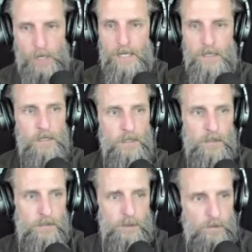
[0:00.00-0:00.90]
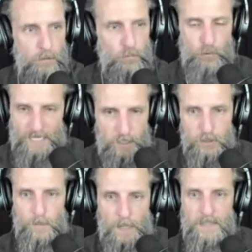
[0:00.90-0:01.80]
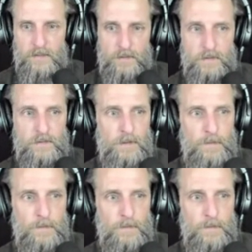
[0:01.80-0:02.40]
a regular basis.